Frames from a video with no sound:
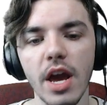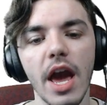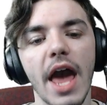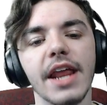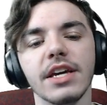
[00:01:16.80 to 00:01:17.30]

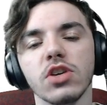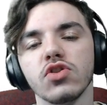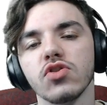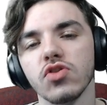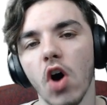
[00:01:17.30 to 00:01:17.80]
and it gets
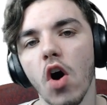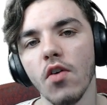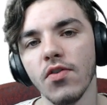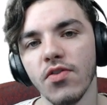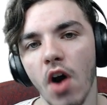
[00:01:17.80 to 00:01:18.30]
so
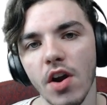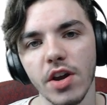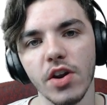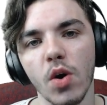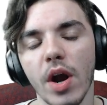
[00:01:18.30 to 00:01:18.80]
fucking
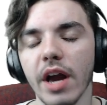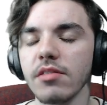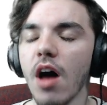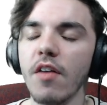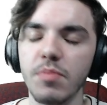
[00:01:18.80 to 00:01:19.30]
annoying. I
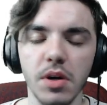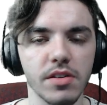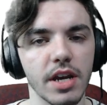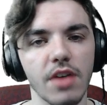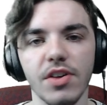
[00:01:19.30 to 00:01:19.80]
love
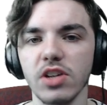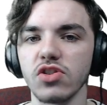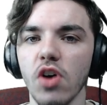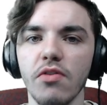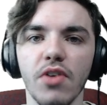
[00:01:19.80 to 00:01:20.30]
building. I think it's
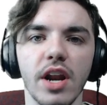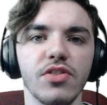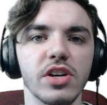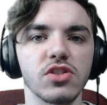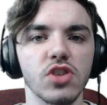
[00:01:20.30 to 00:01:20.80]
so fun. I
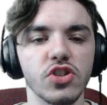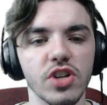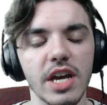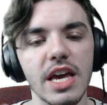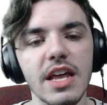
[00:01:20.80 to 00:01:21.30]
think it's such an
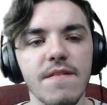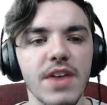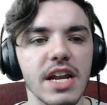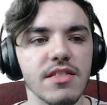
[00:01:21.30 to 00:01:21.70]
innovative